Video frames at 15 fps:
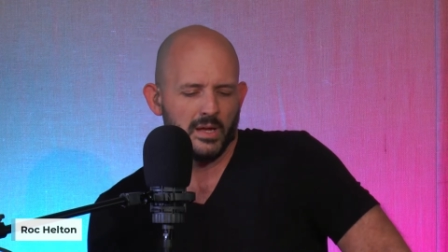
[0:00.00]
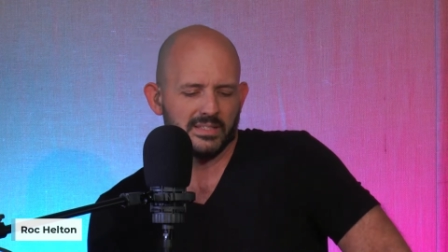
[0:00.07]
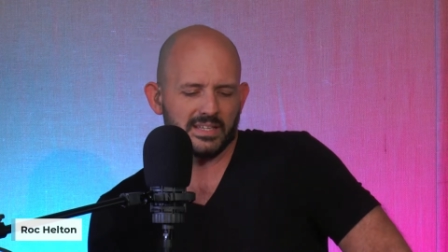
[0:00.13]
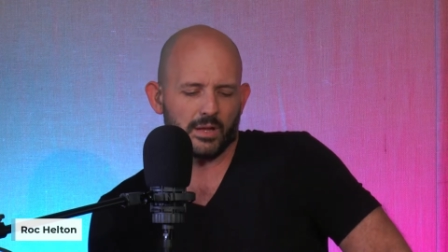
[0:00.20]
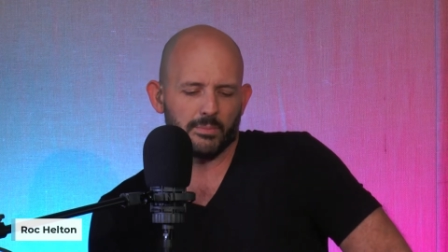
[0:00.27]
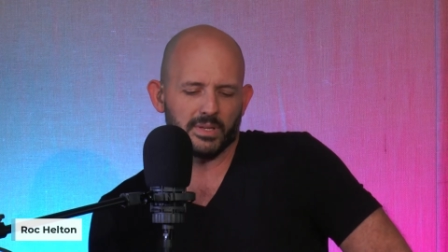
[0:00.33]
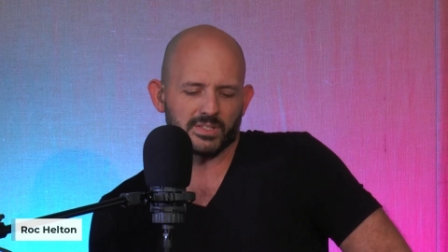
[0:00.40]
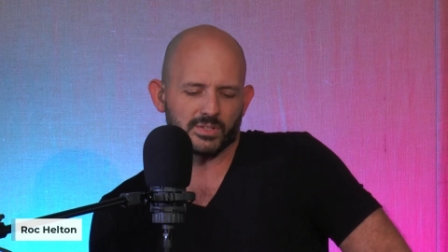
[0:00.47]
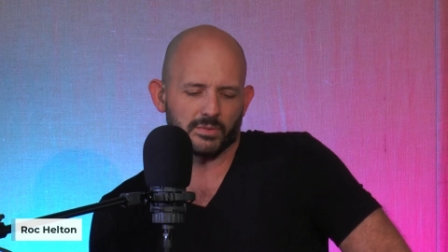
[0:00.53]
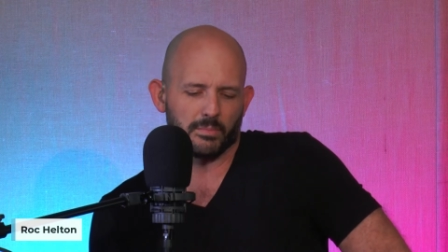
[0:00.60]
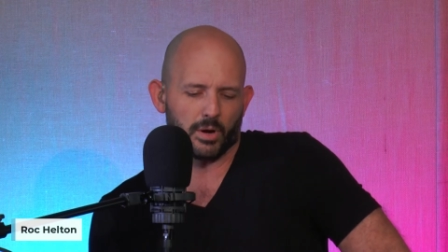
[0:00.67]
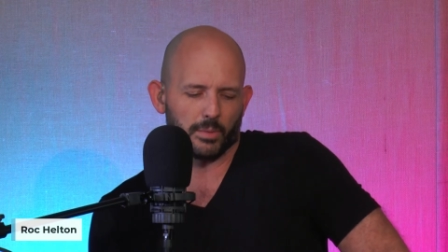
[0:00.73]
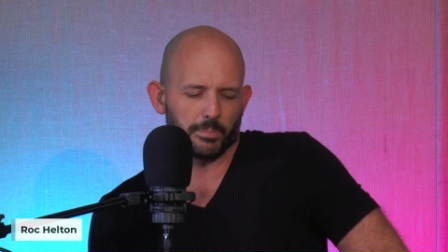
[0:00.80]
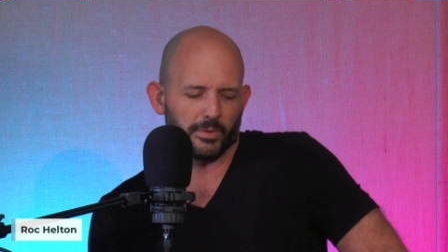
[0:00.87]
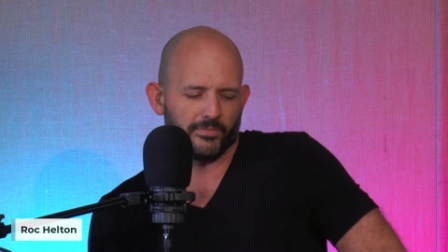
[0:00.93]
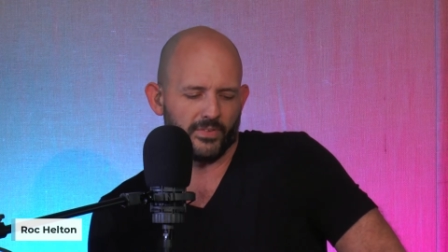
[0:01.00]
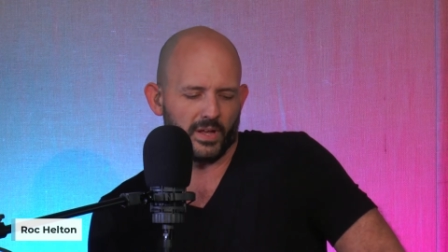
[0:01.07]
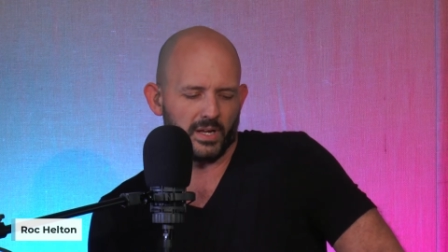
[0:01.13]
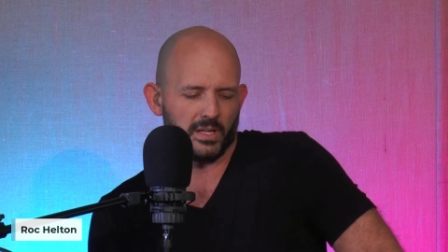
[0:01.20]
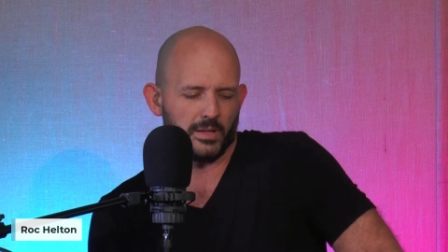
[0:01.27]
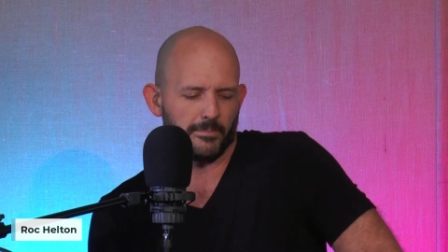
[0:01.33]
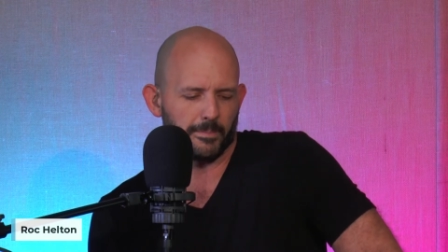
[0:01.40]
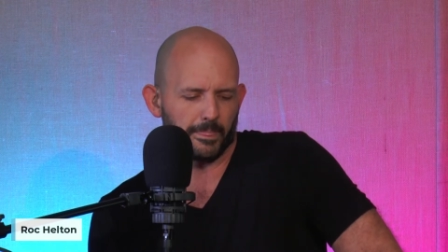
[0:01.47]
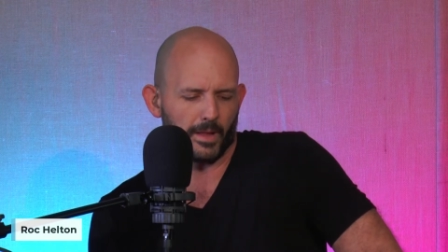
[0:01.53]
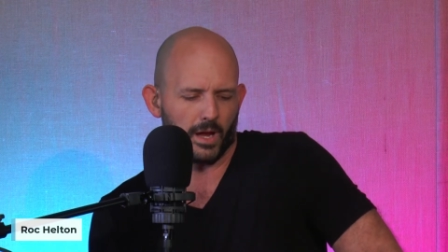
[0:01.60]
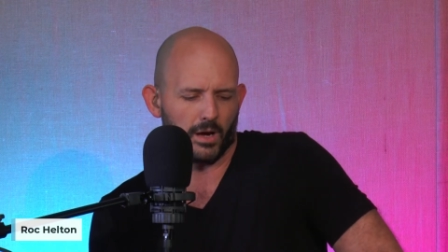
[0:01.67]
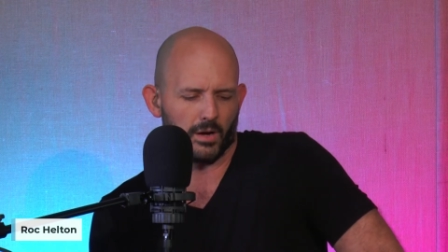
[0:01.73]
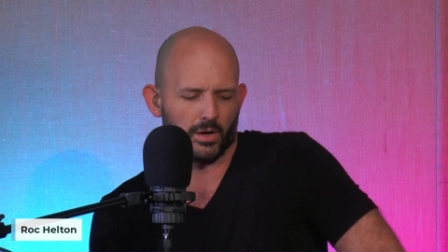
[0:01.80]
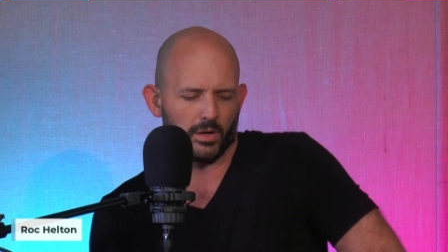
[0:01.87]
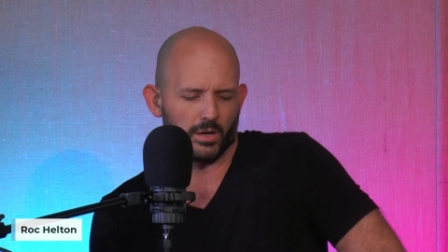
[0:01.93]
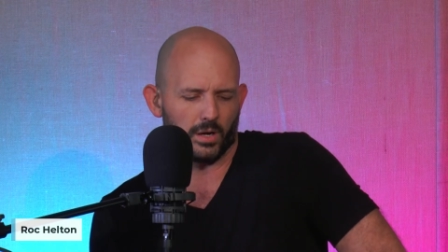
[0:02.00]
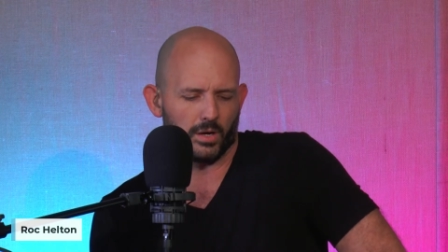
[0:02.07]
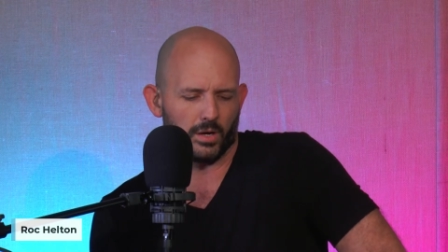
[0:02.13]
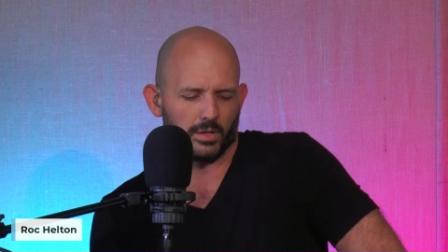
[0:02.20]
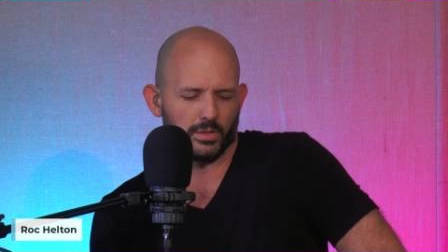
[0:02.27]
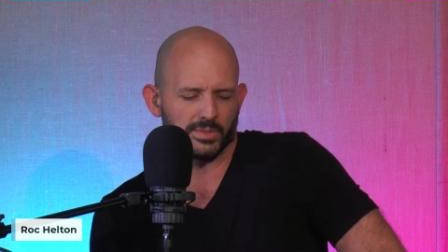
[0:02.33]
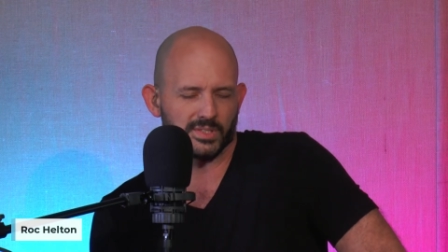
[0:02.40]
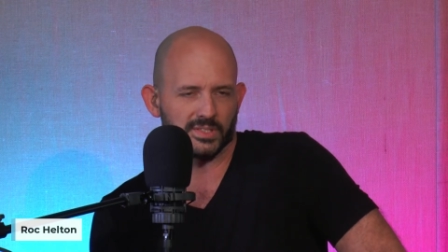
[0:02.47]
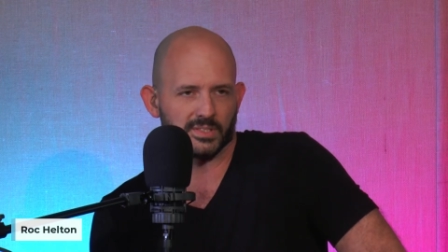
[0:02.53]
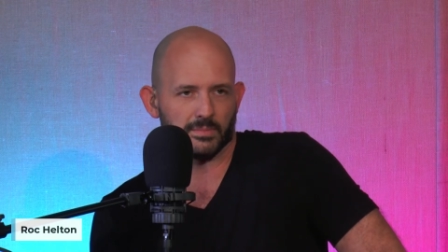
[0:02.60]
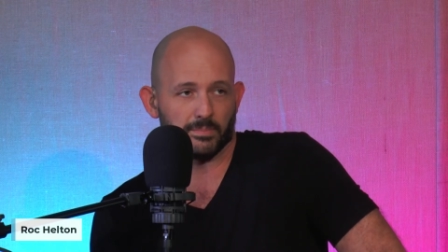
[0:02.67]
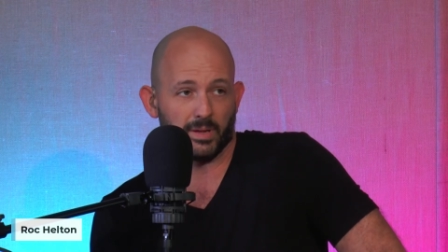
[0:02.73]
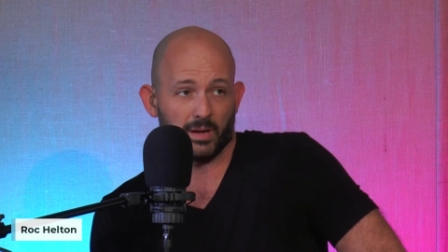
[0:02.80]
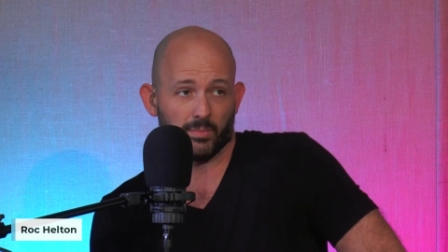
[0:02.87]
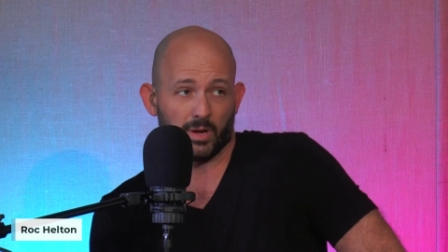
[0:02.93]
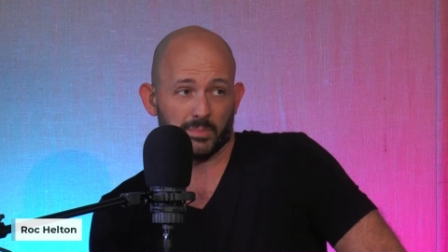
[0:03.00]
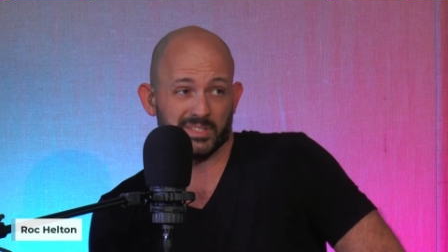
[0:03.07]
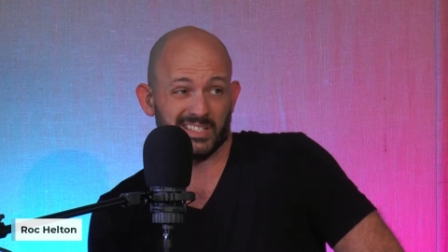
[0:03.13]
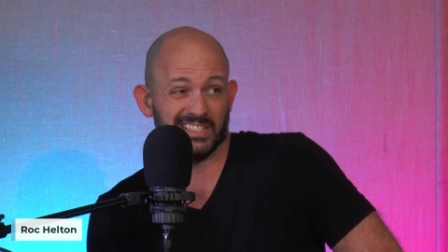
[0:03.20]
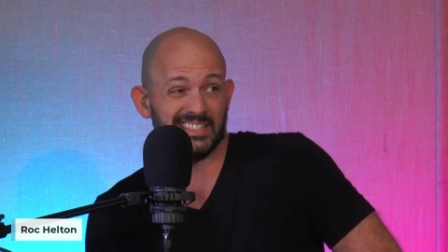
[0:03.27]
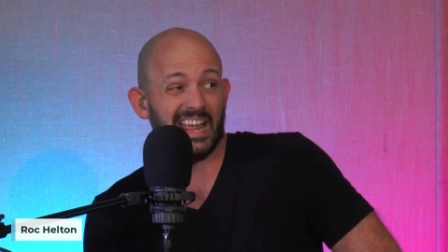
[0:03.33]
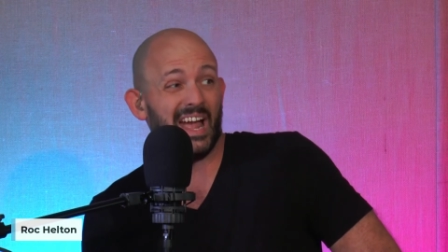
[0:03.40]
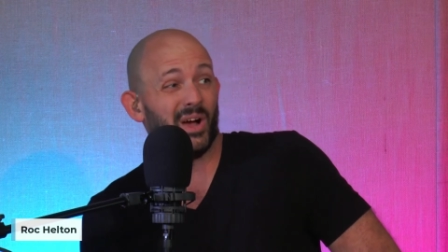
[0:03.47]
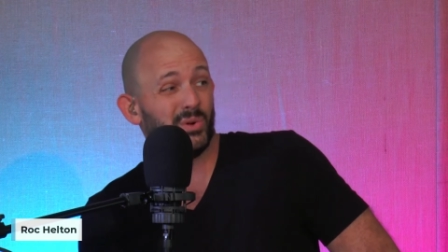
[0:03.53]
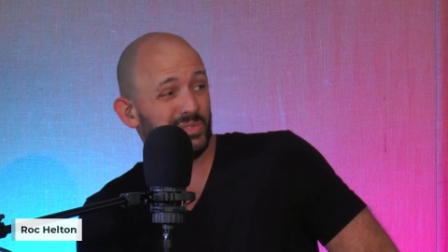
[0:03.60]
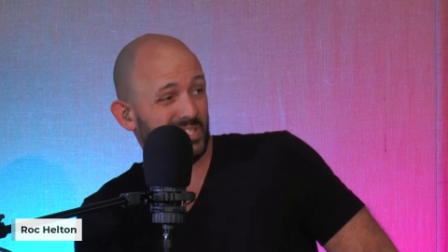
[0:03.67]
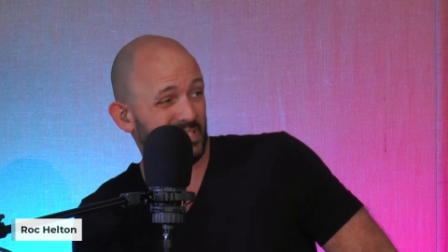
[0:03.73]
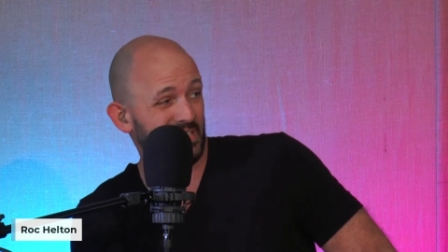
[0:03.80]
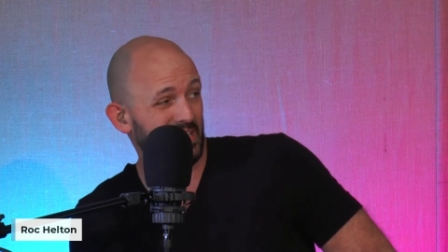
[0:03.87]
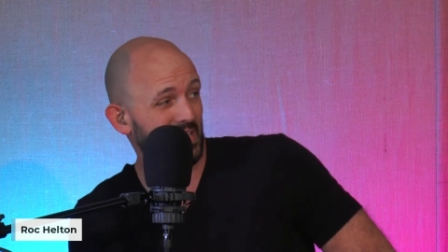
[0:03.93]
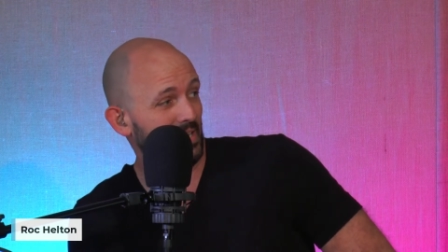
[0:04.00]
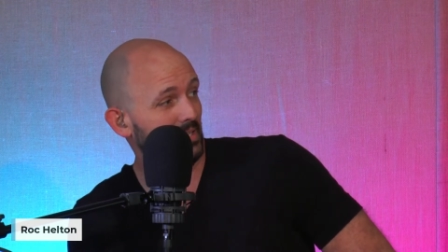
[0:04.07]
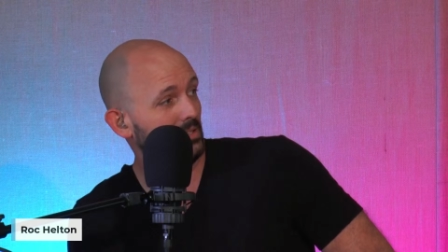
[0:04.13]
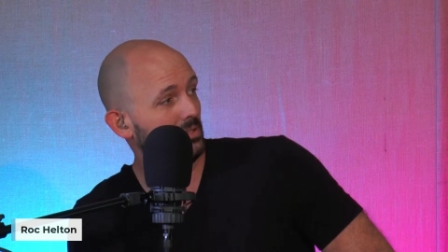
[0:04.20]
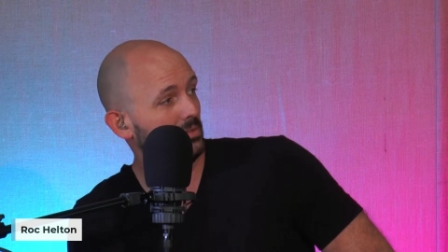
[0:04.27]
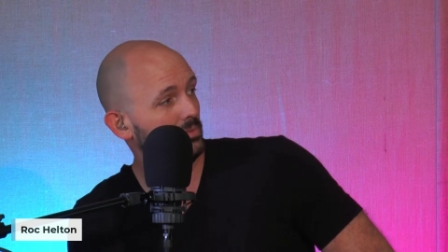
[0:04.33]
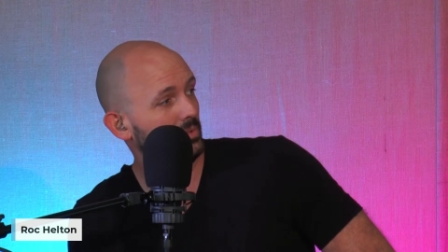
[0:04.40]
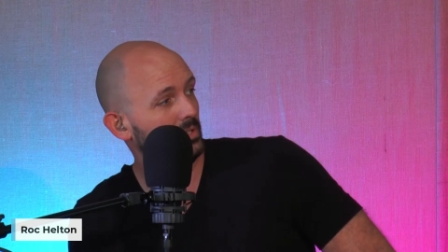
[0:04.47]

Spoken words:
Sound mixer Mark Perfetti, our audio assistant Pam Robinson is out today.